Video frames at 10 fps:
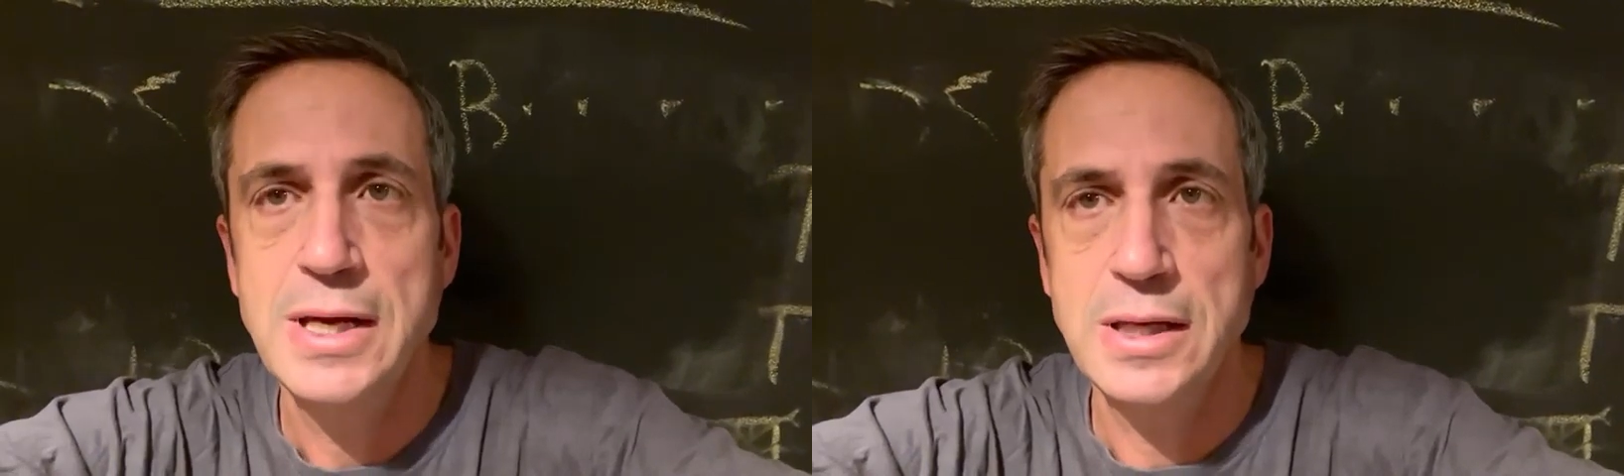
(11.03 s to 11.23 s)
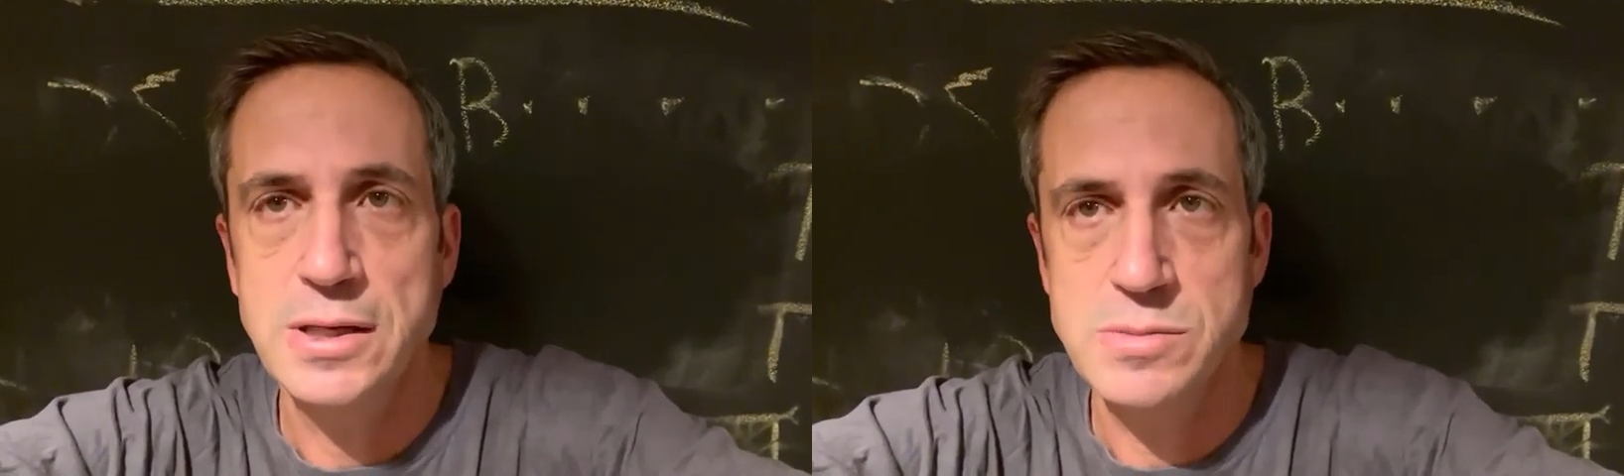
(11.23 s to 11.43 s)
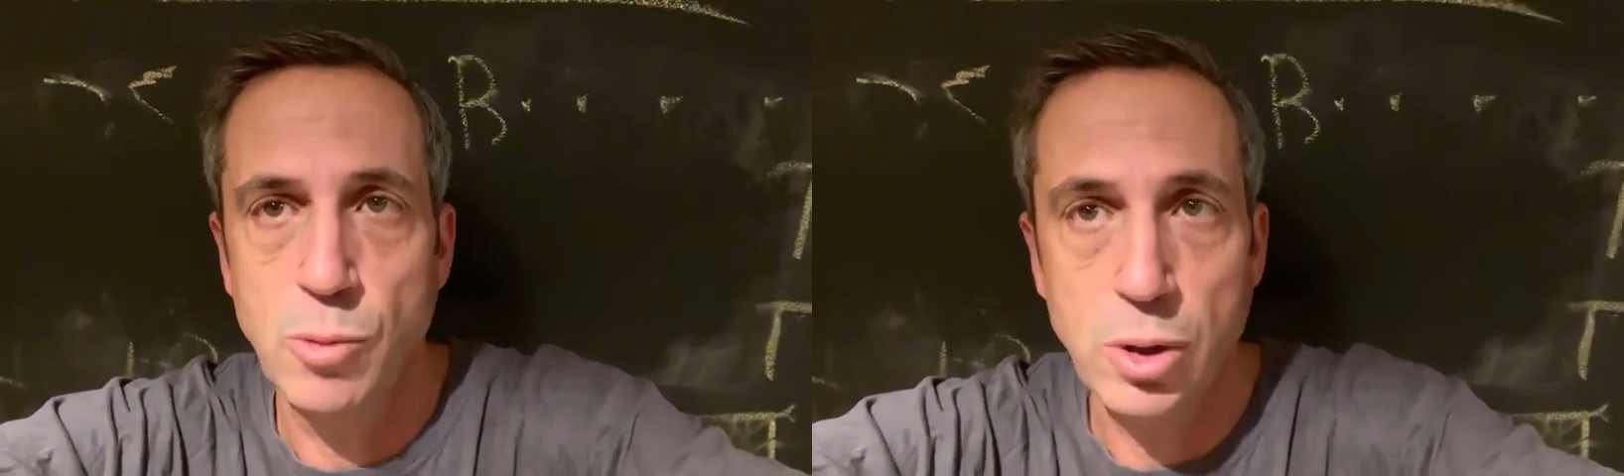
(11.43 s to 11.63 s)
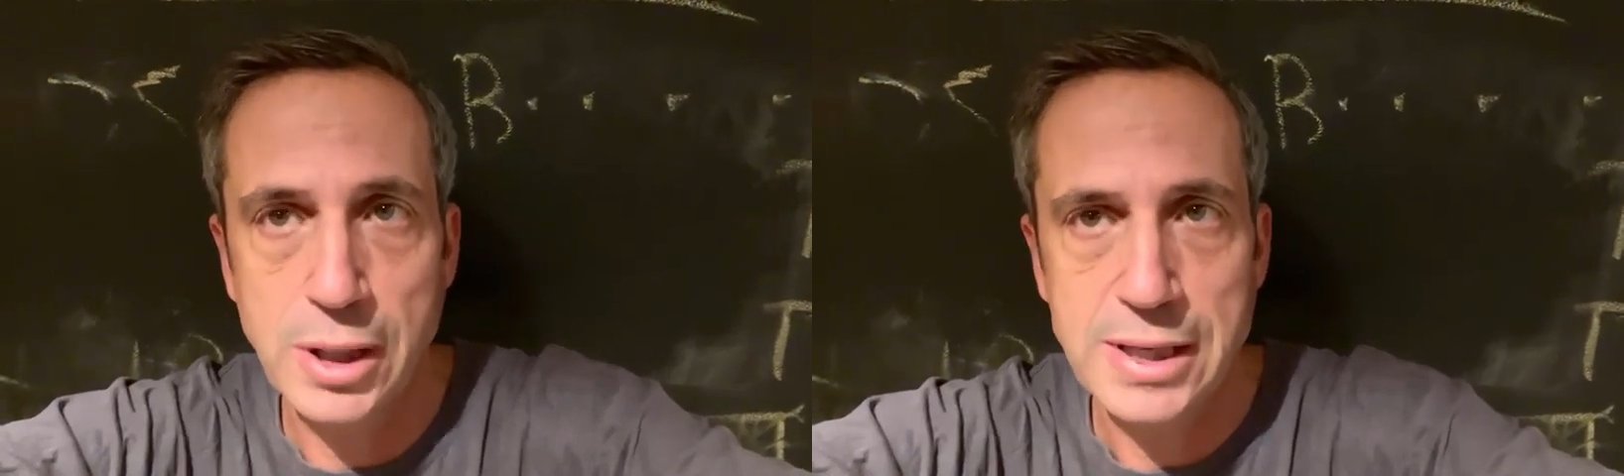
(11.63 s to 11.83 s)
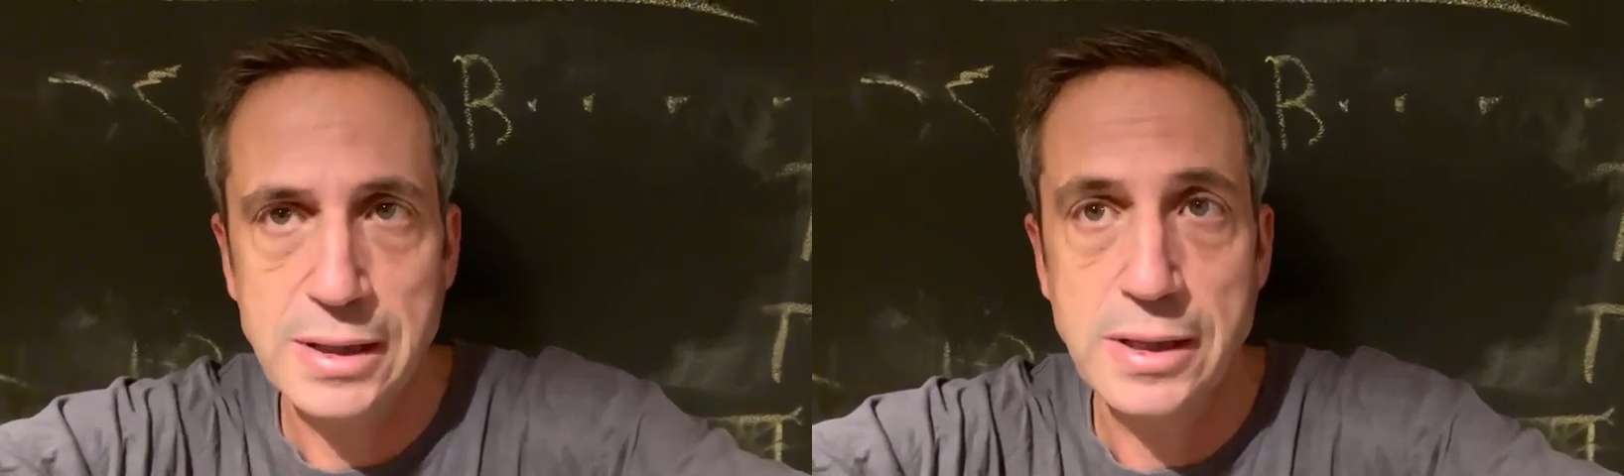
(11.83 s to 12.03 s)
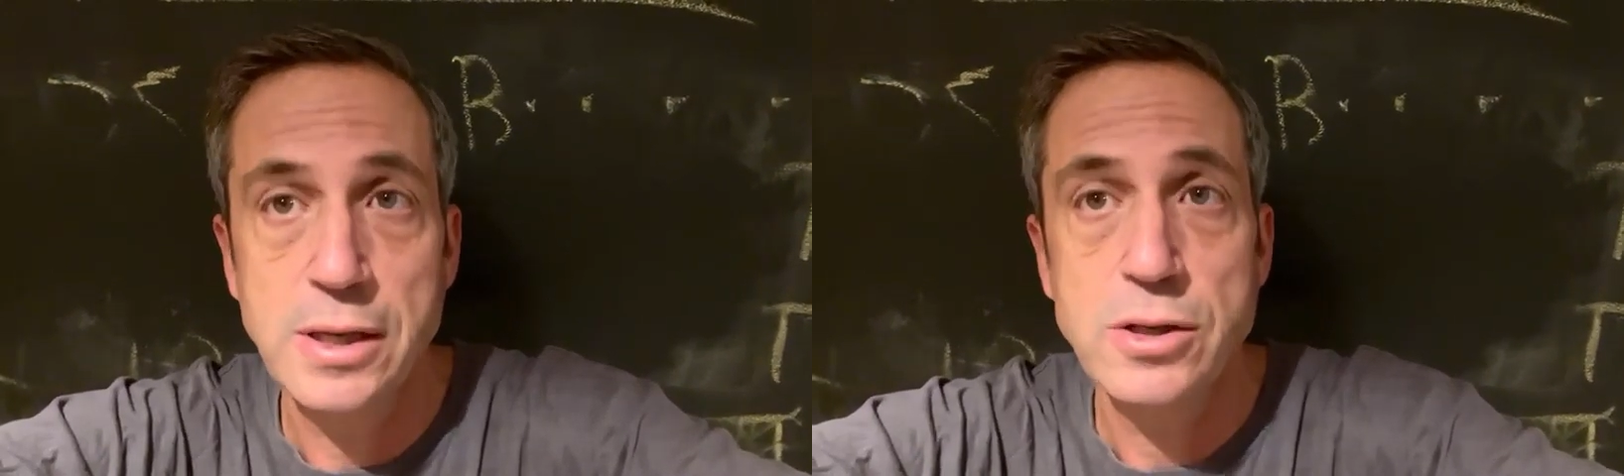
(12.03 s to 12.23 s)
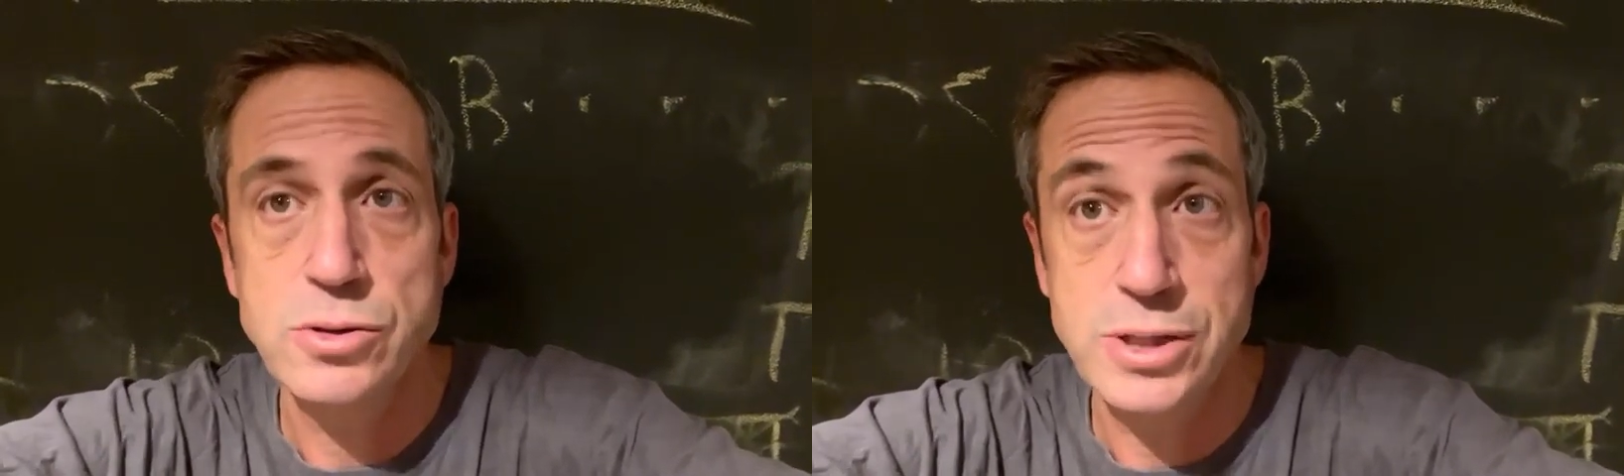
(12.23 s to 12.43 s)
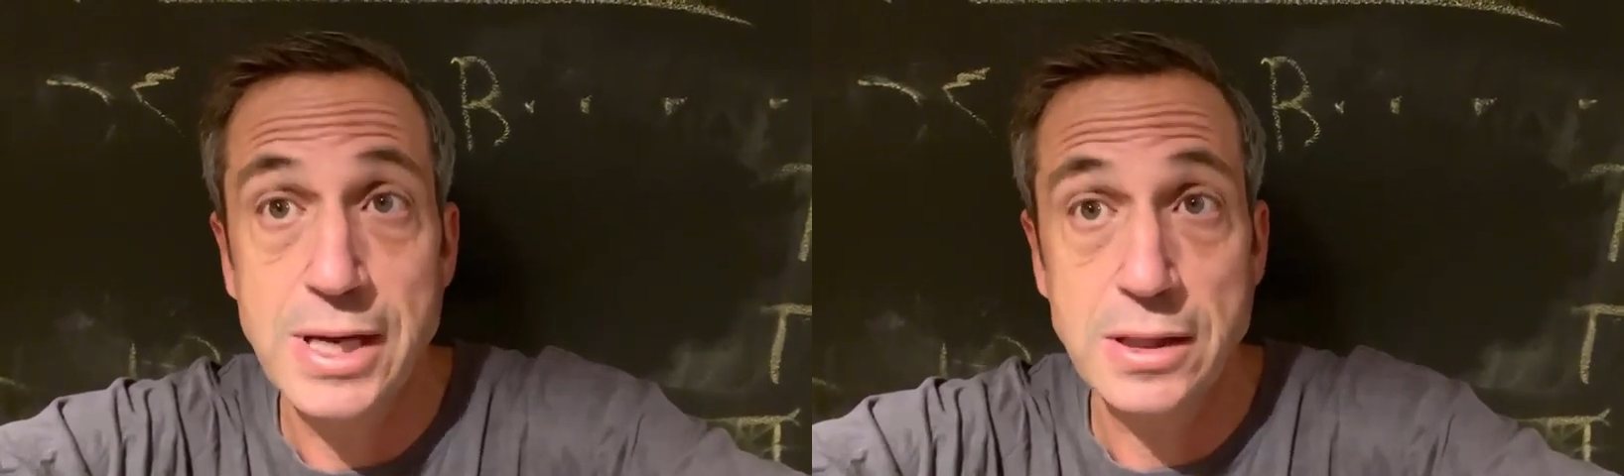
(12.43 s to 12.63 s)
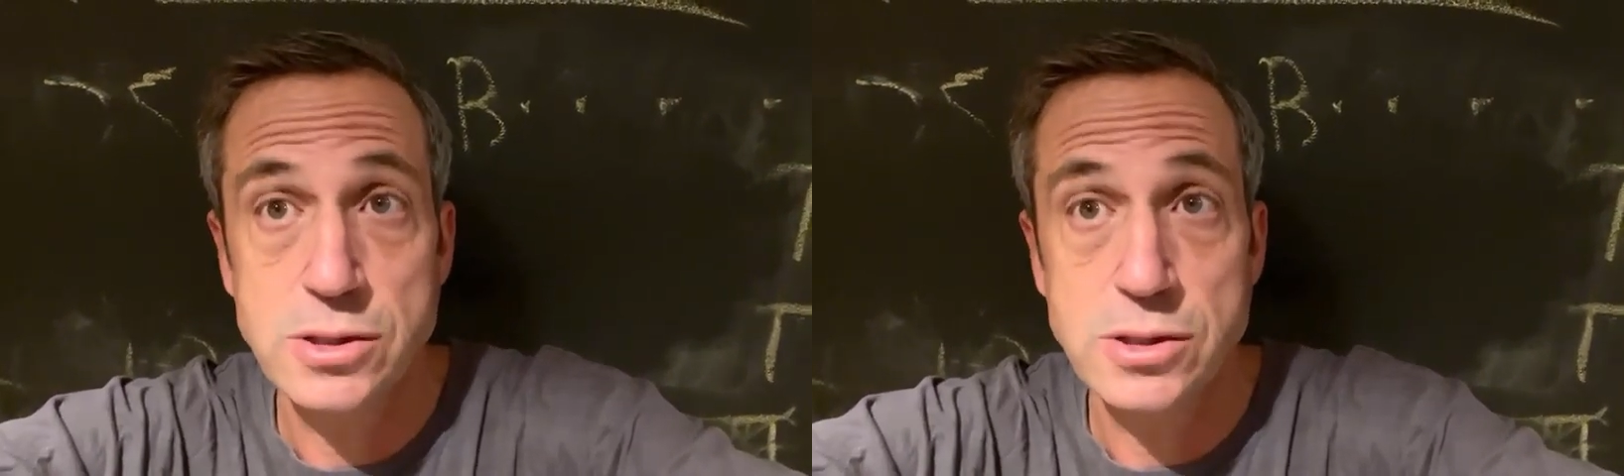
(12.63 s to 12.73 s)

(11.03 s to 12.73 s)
He is more likely to take his